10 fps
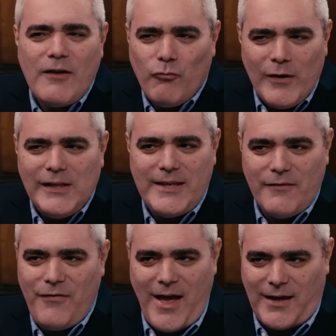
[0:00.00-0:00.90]
does that really
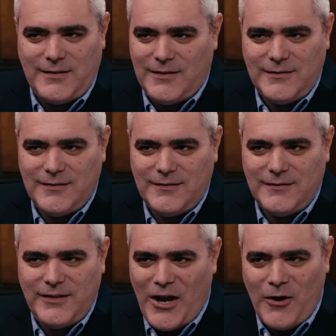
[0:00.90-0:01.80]
affect,
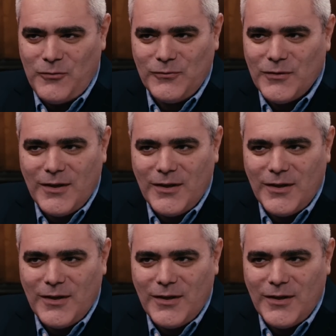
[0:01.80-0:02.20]
you know,